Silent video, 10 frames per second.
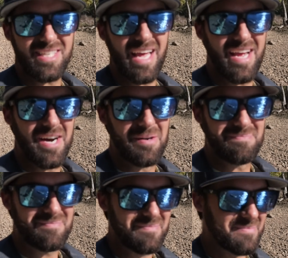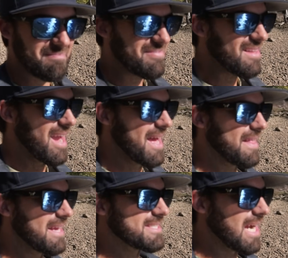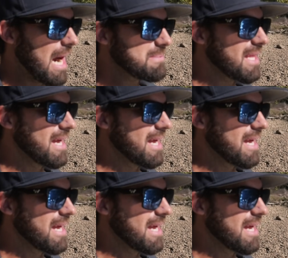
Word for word: the dam and they stopped